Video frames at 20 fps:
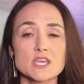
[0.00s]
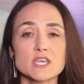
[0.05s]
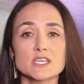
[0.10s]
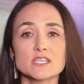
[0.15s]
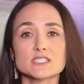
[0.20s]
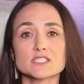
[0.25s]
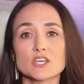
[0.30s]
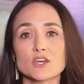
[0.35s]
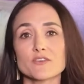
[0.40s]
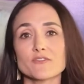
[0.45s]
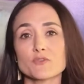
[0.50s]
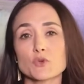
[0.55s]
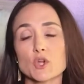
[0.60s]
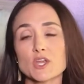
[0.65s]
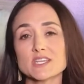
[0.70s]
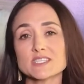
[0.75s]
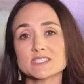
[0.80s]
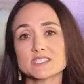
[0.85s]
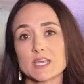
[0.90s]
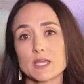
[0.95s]
So for
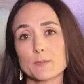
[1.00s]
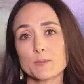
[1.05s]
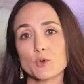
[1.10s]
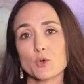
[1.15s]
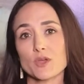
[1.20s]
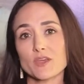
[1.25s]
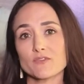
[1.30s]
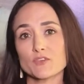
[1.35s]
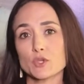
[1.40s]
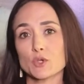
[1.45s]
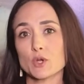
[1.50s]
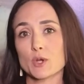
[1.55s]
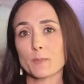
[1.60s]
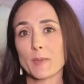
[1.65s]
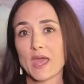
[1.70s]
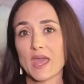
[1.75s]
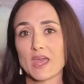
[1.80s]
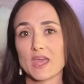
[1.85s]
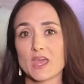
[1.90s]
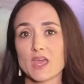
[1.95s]
example, if you're
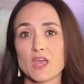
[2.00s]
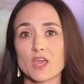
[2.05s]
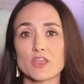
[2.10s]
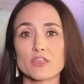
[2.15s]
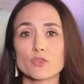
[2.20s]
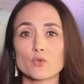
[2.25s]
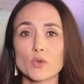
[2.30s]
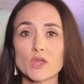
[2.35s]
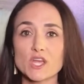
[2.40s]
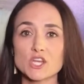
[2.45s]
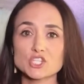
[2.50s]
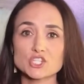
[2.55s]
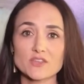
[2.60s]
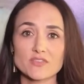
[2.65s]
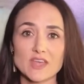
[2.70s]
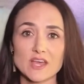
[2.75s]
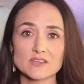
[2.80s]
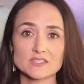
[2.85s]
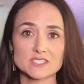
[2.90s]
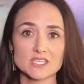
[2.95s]
paying $300,000
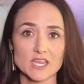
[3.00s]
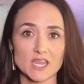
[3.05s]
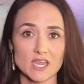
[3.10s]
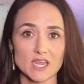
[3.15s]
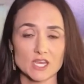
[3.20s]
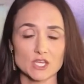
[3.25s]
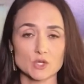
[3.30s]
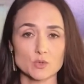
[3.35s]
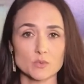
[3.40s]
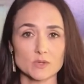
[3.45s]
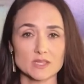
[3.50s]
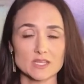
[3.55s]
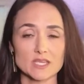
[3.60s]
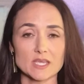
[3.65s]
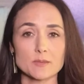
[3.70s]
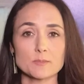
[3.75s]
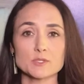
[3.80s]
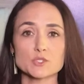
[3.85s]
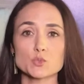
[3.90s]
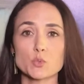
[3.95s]

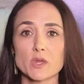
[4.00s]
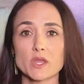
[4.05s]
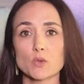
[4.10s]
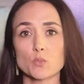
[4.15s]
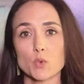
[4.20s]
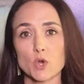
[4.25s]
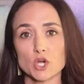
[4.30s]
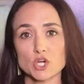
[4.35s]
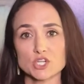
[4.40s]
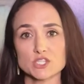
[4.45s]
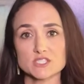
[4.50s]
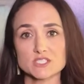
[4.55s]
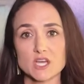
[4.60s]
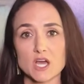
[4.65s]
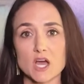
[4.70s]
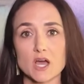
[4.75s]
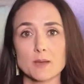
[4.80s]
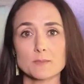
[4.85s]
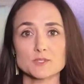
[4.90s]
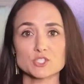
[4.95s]
annually between workers'
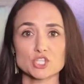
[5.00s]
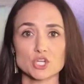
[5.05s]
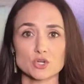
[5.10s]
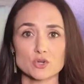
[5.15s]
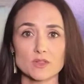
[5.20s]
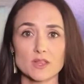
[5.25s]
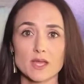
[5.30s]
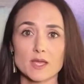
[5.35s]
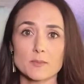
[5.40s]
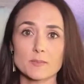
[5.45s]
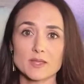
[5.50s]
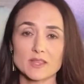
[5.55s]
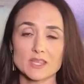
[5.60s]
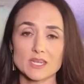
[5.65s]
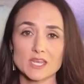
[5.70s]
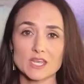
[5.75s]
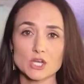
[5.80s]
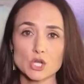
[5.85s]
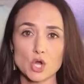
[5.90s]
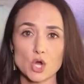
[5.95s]
comp, general
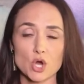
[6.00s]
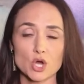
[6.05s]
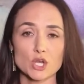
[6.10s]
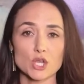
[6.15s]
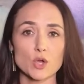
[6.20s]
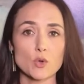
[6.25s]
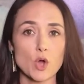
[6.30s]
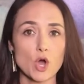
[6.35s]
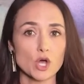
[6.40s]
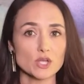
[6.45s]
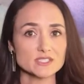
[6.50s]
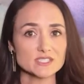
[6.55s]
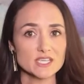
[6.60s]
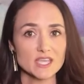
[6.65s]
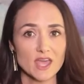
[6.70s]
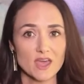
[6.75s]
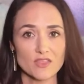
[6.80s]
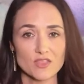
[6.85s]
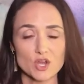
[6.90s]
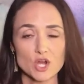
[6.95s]
liability, and auto
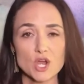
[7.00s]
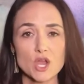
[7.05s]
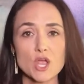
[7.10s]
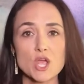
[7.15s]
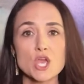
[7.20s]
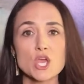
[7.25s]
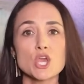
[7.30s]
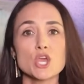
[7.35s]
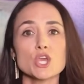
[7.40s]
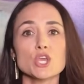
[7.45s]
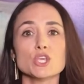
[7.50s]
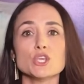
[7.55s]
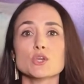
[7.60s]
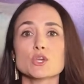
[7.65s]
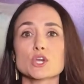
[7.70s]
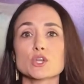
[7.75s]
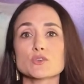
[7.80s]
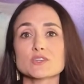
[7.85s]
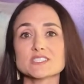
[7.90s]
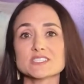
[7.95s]
altogether, you
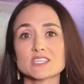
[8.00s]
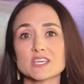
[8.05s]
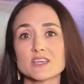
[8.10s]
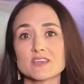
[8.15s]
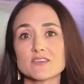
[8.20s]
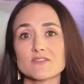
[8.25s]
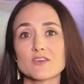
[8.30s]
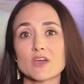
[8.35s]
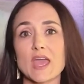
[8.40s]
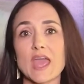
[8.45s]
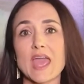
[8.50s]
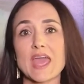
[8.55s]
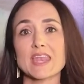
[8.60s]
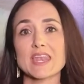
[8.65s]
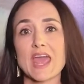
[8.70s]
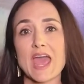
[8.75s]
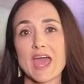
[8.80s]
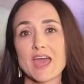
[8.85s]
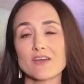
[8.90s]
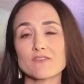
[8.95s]
could receive an
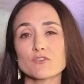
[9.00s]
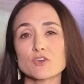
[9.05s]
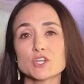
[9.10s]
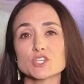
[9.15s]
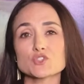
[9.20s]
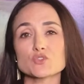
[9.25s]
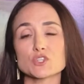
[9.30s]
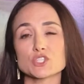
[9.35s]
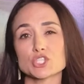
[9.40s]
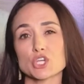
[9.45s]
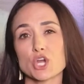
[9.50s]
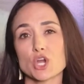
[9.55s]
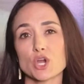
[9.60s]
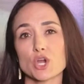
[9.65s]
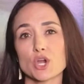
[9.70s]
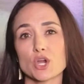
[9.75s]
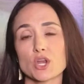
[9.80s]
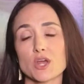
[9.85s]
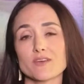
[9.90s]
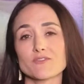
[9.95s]
average
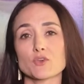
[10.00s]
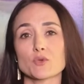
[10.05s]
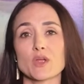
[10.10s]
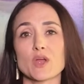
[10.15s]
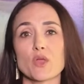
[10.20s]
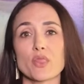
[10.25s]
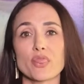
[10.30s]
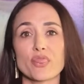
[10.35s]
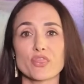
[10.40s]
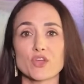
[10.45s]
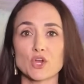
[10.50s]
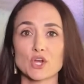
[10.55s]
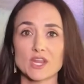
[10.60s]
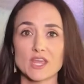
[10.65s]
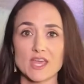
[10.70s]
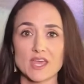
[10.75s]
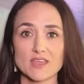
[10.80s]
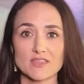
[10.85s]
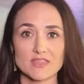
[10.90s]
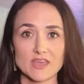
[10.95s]
return of around
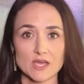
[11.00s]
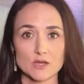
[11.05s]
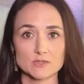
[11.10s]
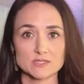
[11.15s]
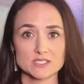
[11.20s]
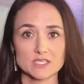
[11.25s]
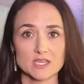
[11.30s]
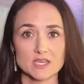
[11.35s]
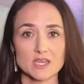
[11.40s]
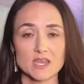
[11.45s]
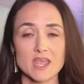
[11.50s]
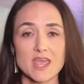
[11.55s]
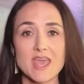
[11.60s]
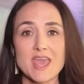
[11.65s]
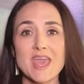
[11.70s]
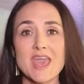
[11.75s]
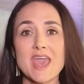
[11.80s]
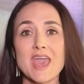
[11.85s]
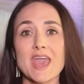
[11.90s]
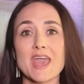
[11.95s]
$38,000.
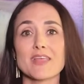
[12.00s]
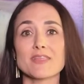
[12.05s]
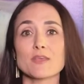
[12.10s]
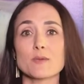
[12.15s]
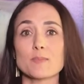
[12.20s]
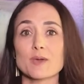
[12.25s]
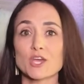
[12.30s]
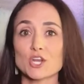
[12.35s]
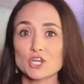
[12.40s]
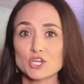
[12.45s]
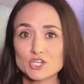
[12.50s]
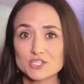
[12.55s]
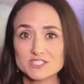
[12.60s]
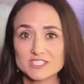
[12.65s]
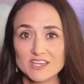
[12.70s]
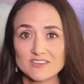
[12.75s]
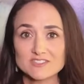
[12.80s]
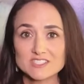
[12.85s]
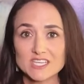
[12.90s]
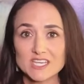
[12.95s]
And the better your
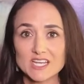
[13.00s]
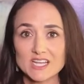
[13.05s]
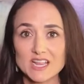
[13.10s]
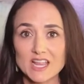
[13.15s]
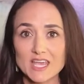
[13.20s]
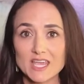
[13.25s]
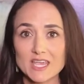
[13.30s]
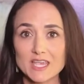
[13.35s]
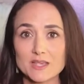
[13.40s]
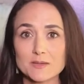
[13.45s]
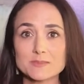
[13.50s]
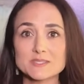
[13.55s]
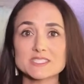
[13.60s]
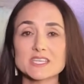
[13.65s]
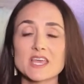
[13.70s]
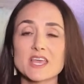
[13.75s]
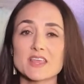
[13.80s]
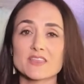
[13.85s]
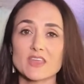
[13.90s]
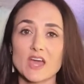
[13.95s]
safety and claims,
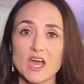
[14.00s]
the